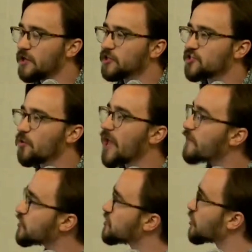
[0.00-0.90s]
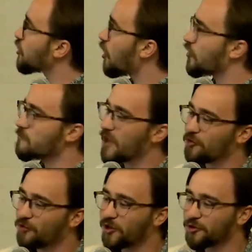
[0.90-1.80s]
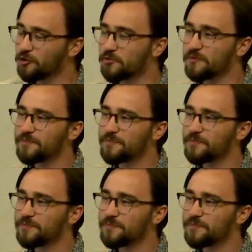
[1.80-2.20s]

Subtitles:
So we have this thing called the main run loop.